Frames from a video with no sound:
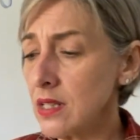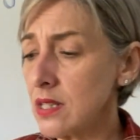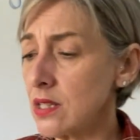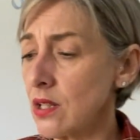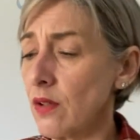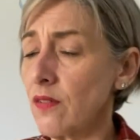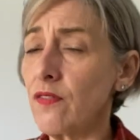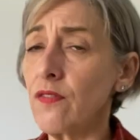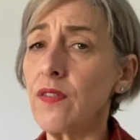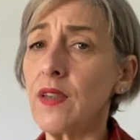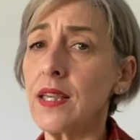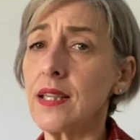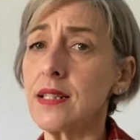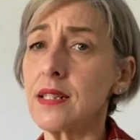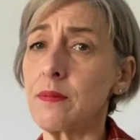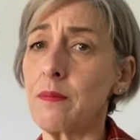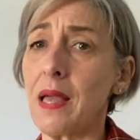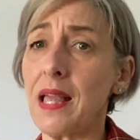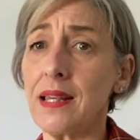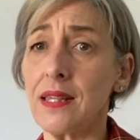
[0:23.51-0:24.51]
so
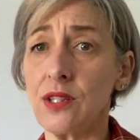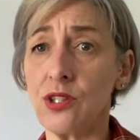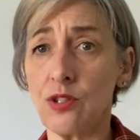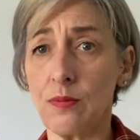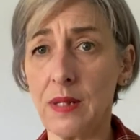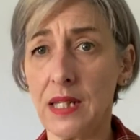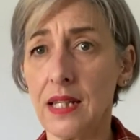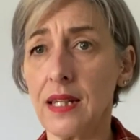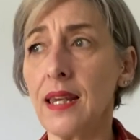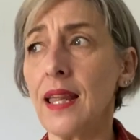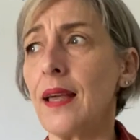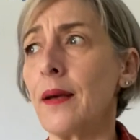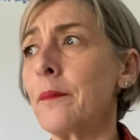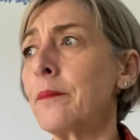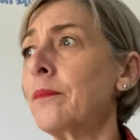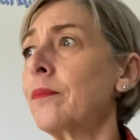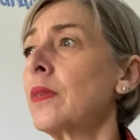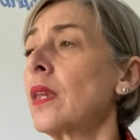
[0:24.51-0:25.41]
fees management. Now,